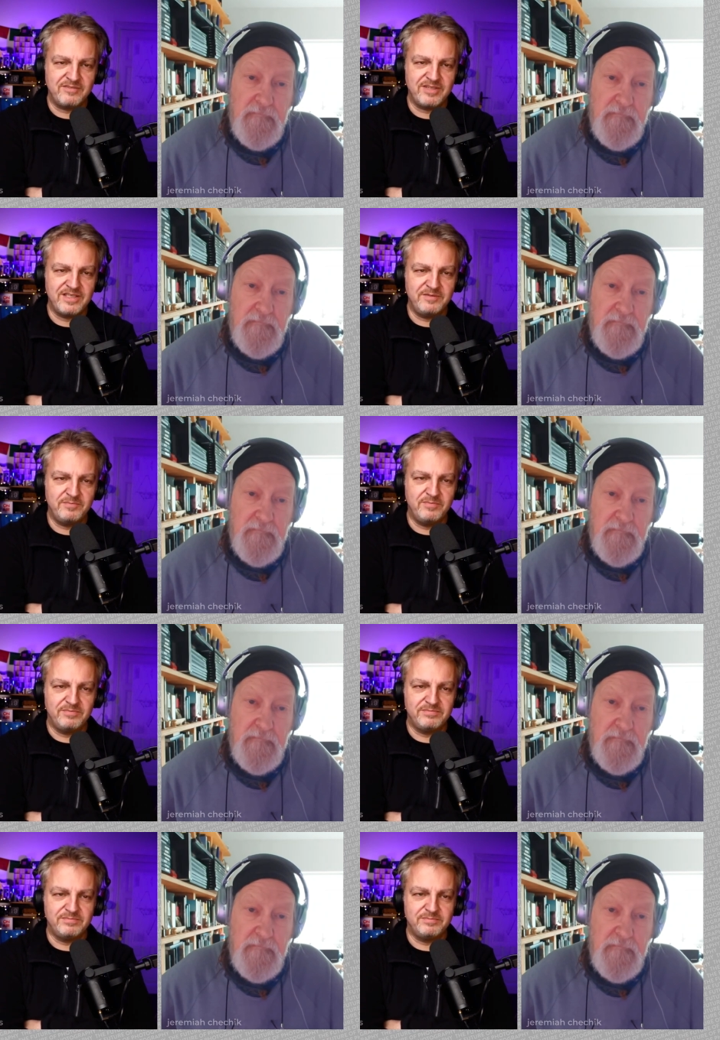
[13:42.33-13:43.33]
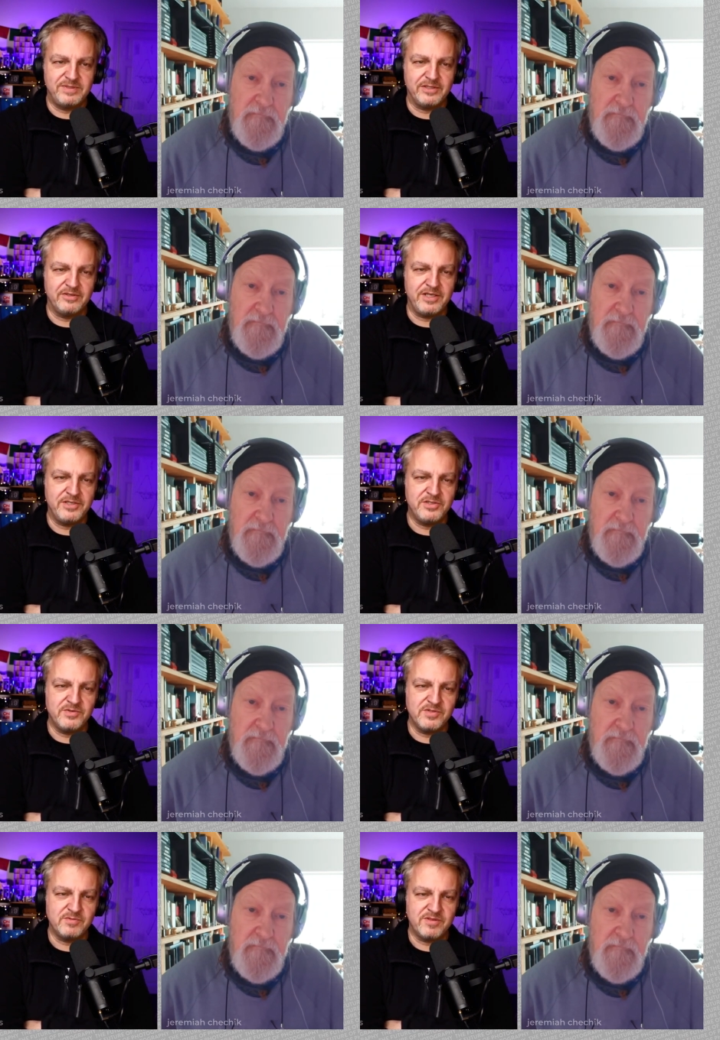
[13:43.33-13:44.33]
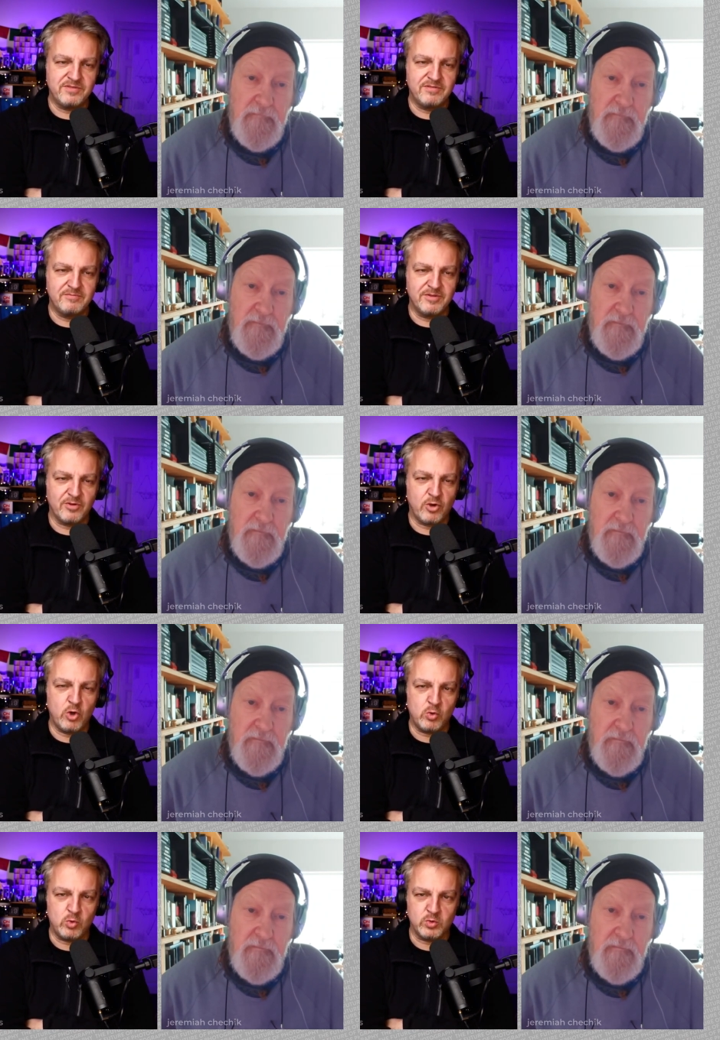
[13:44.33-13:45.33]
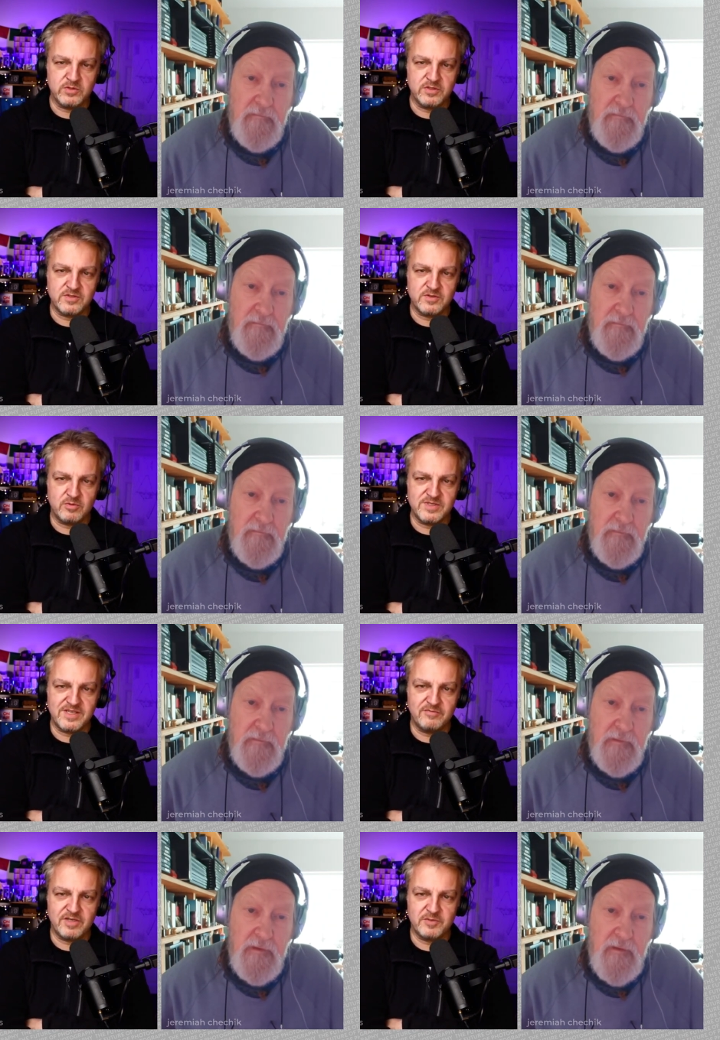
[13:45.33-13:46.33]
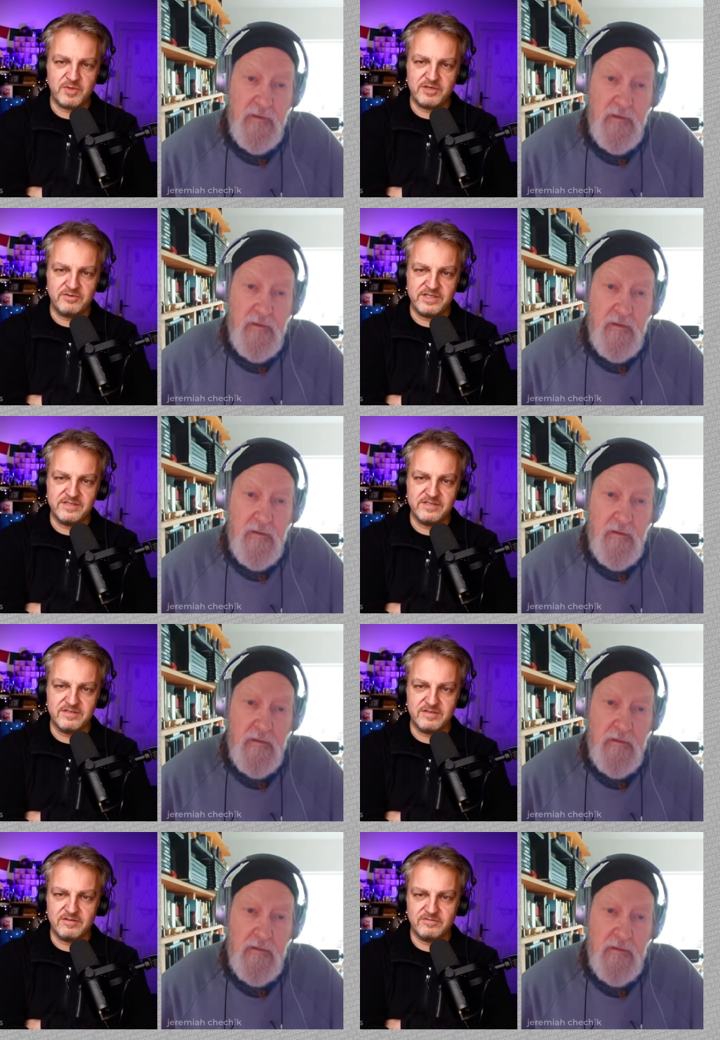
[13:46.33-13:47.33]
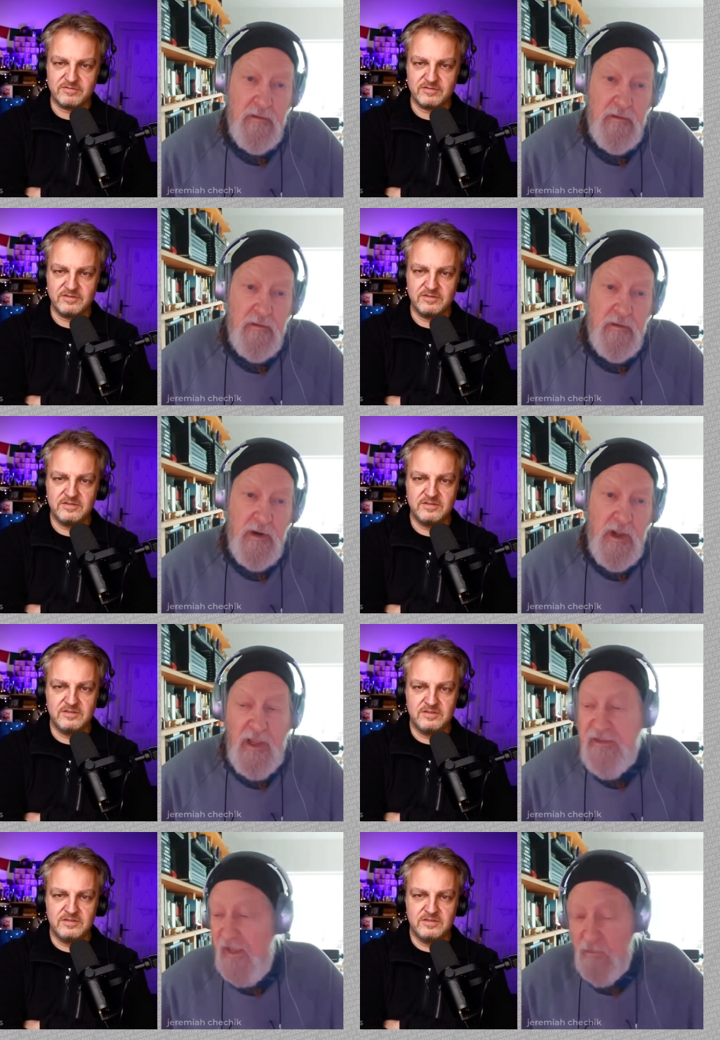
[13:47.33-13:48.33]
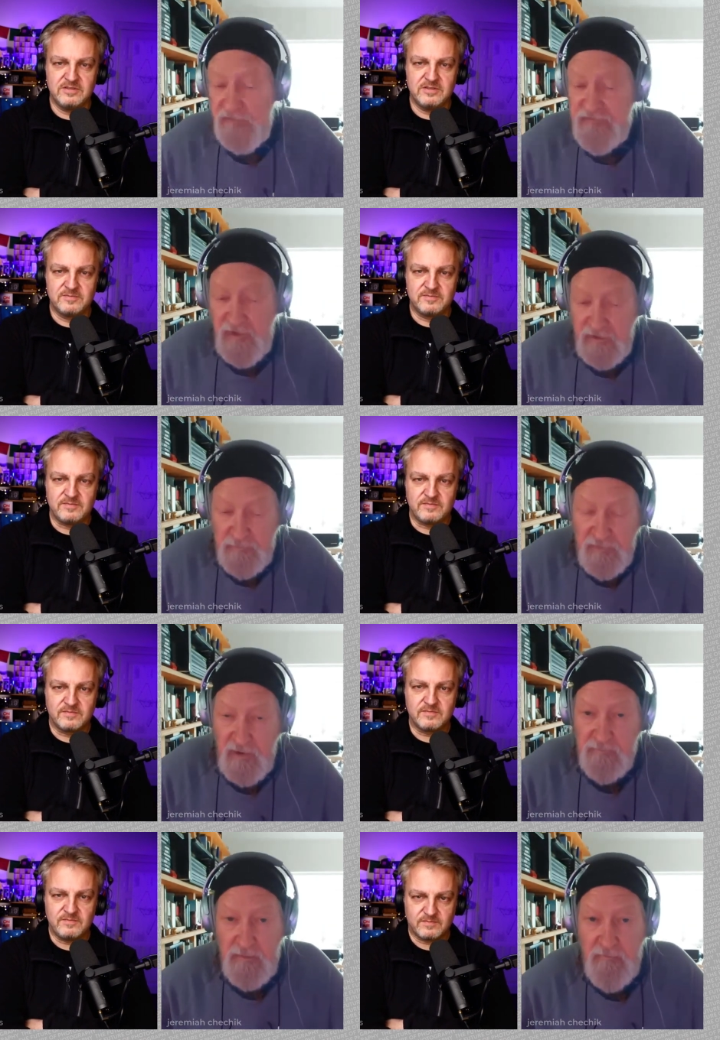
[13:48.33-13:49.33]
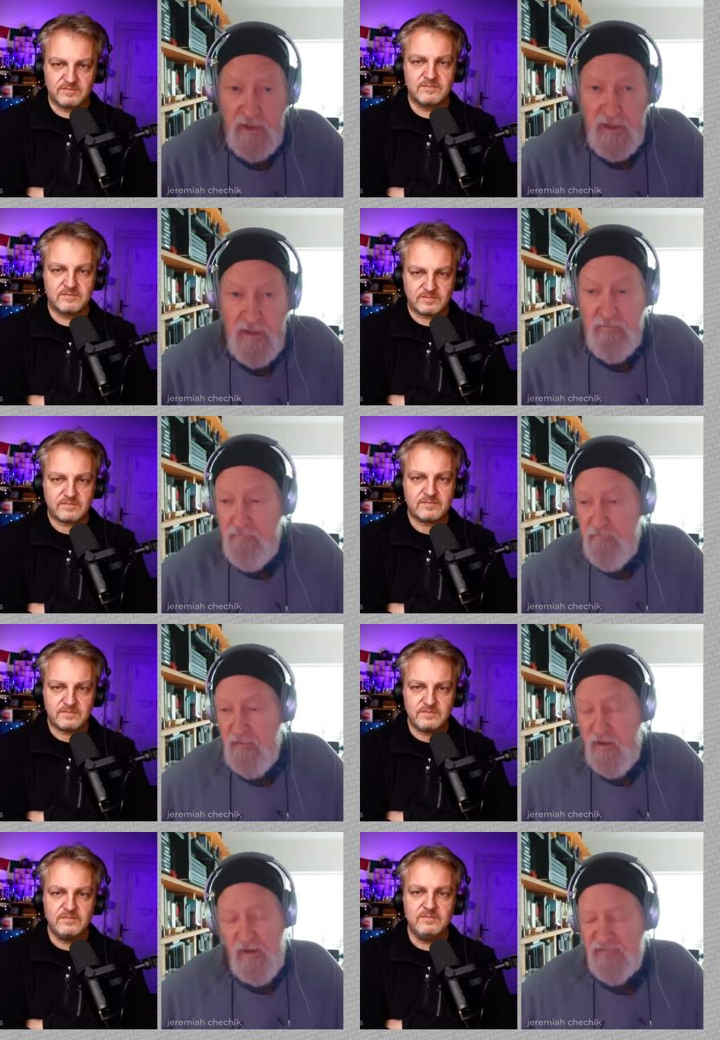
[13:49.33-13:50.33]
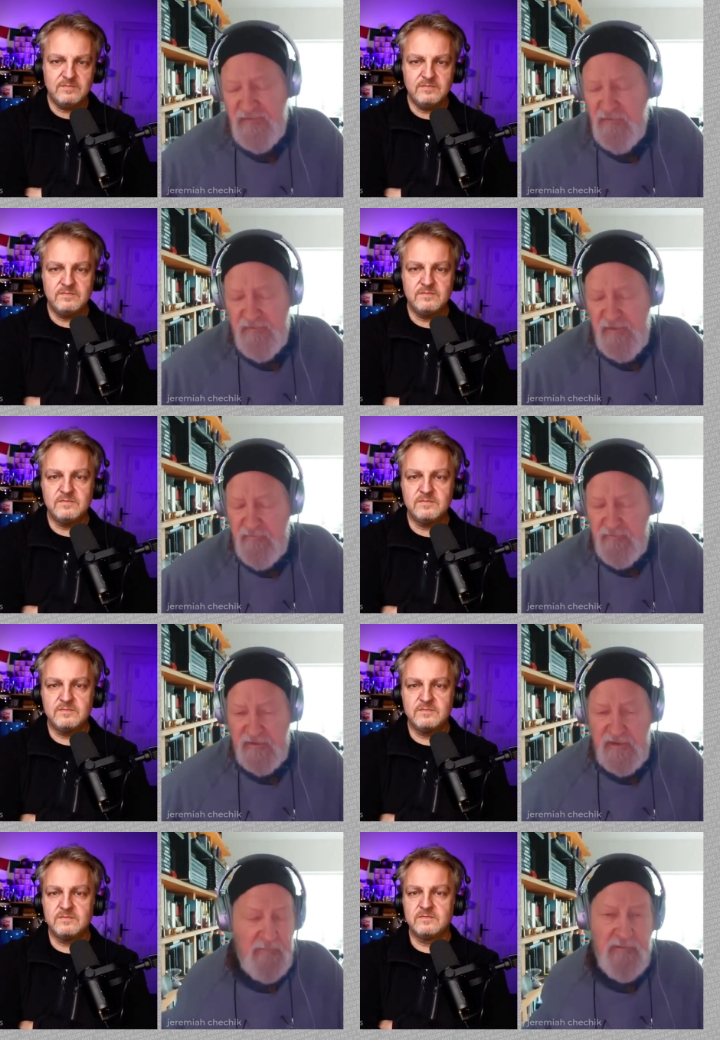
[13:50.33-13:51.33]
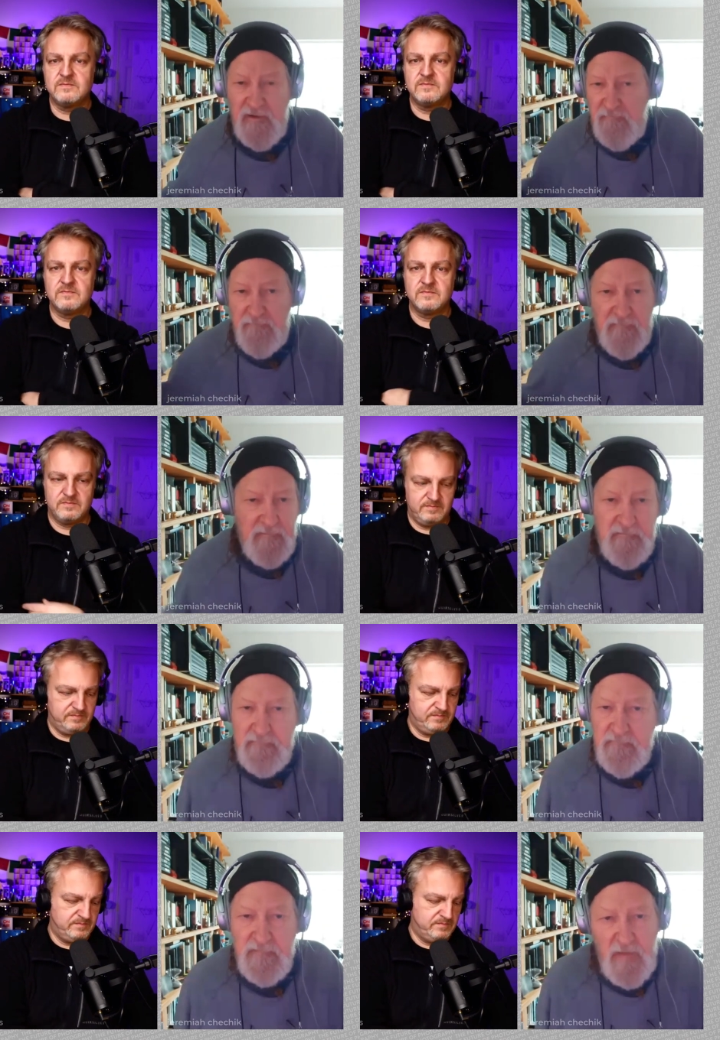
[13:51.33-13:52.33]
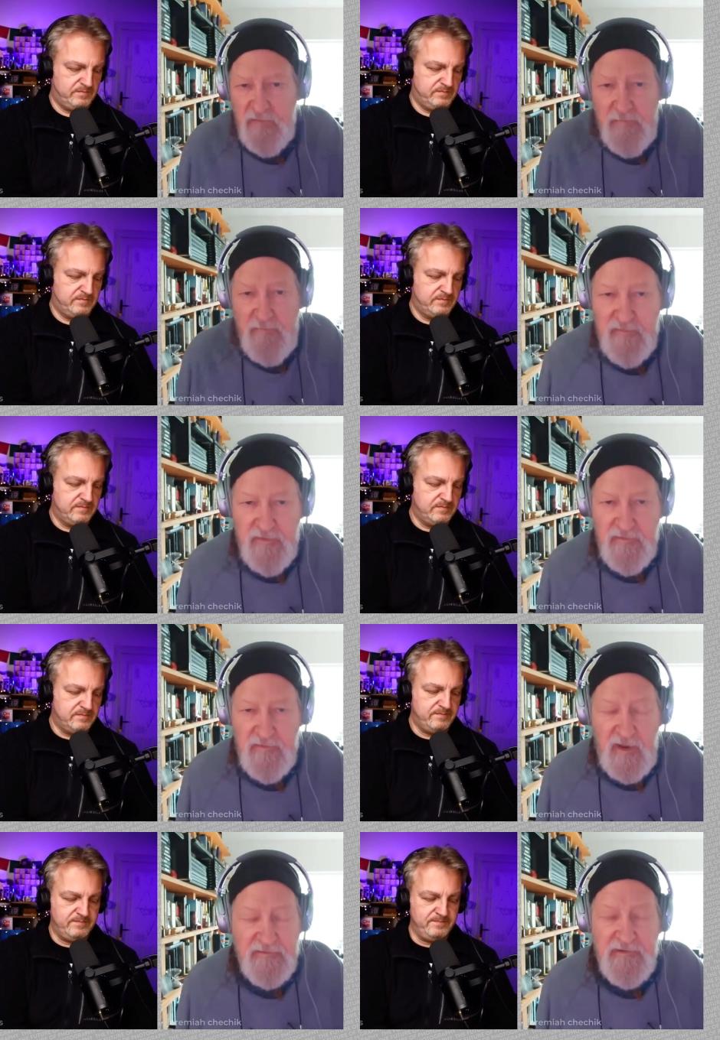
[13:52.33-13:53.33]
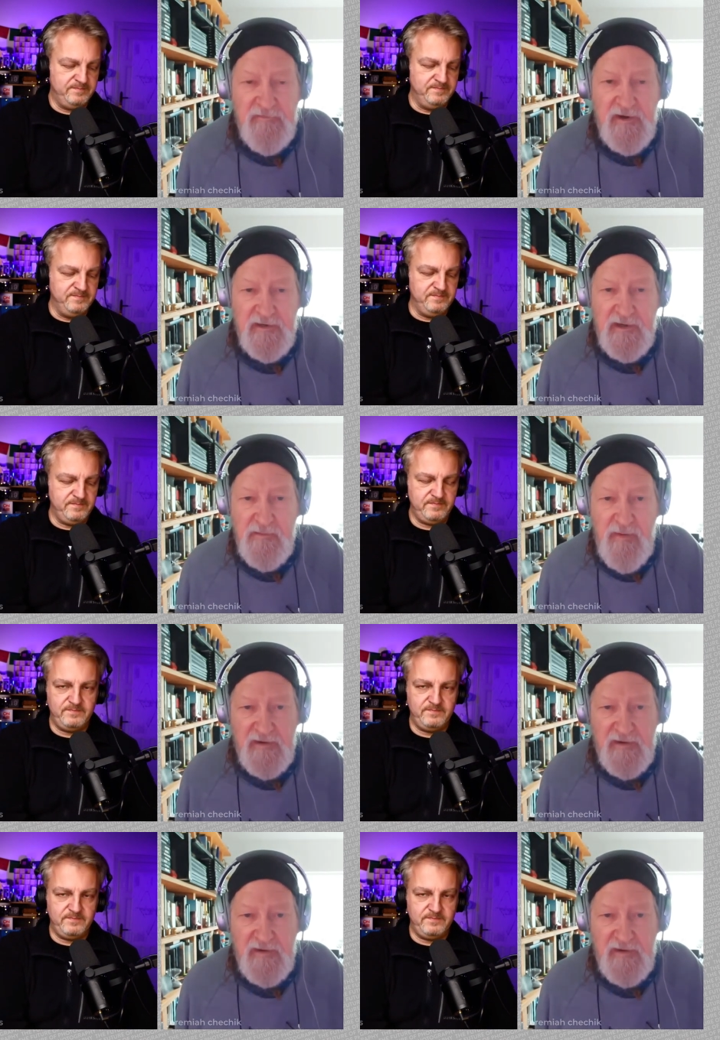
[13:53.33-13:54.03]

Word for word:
Speaker 1: have any bigger issues with, with the cold because you always had fresh batteries and stuff.
Speaker 2: Yeah, well, it's not a problem. Um, also, the, the camera no, the, the, I never had any